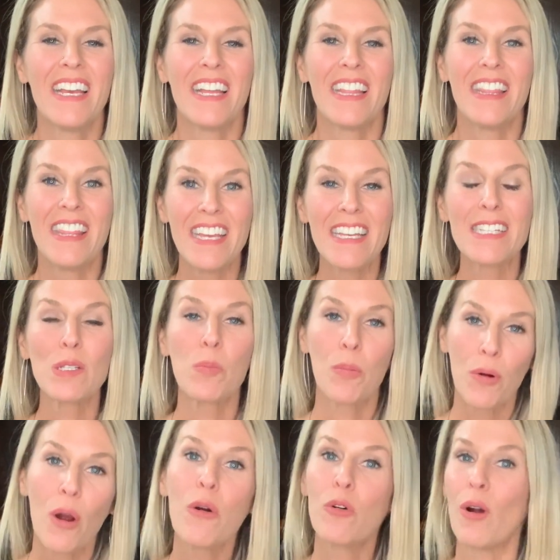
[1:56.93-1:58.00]
This
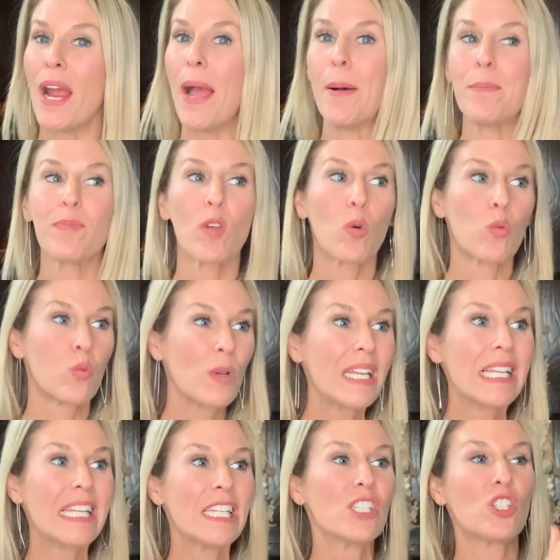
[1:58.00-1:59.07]
program
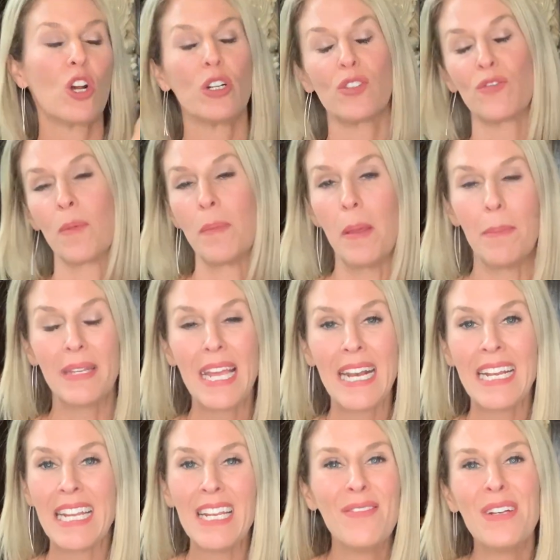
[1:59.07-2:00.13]
really starts from the
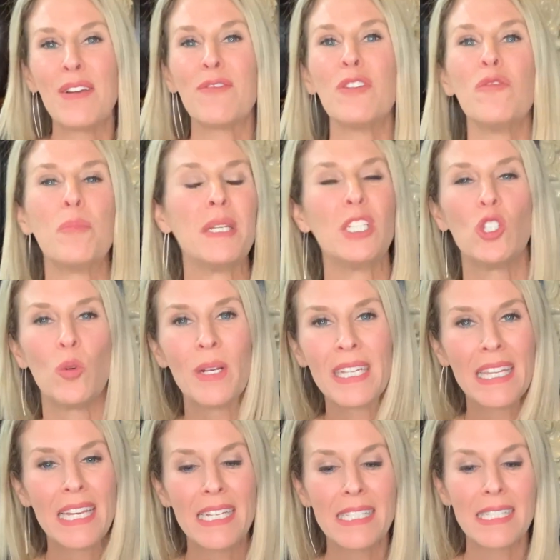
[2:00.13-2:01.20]
beginning. Even if you've been doing
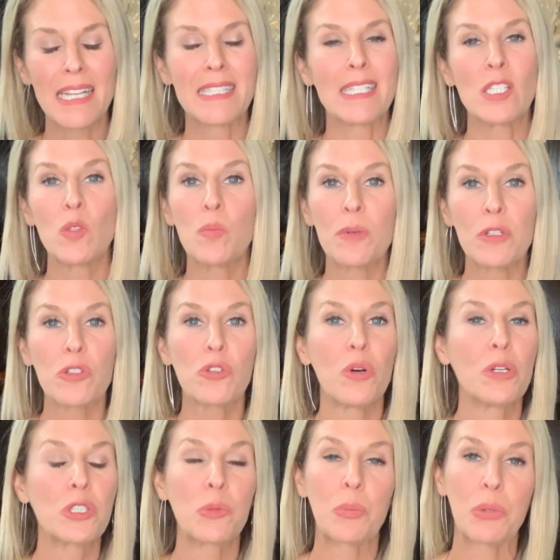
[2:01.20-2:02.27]
this as a spiritual
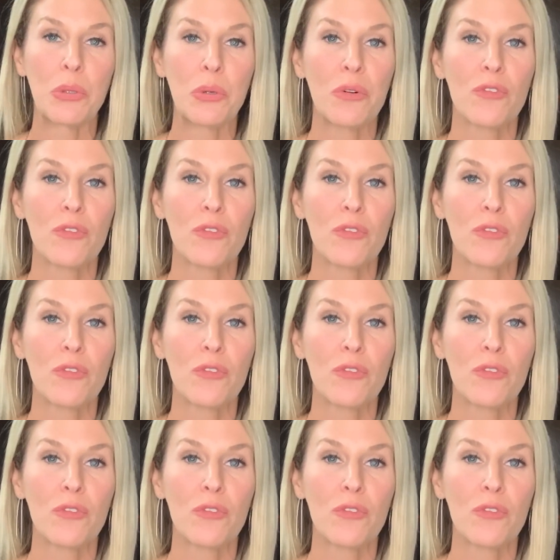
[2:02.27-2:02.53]
entrepreneur